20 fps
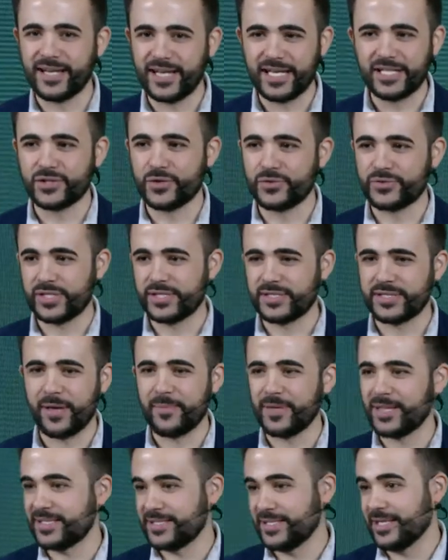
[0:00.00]
and
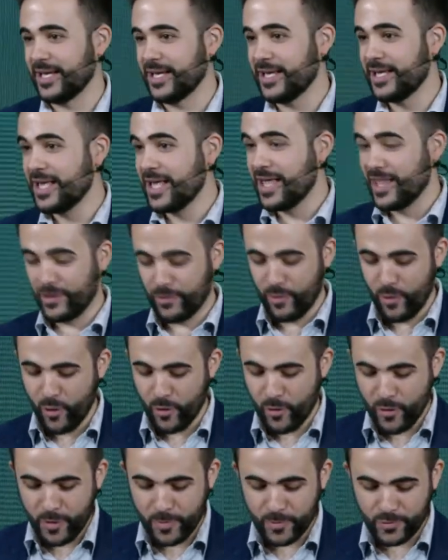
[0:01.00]
energetic
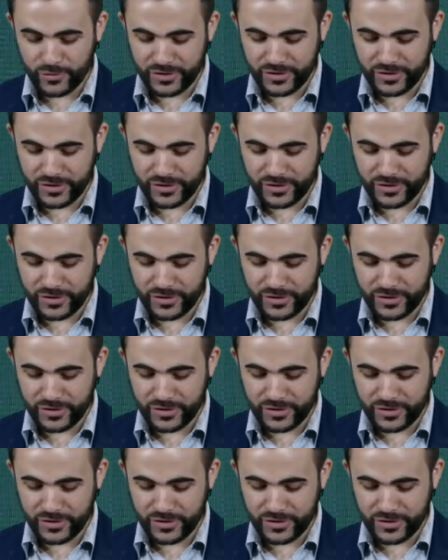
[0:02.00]
start.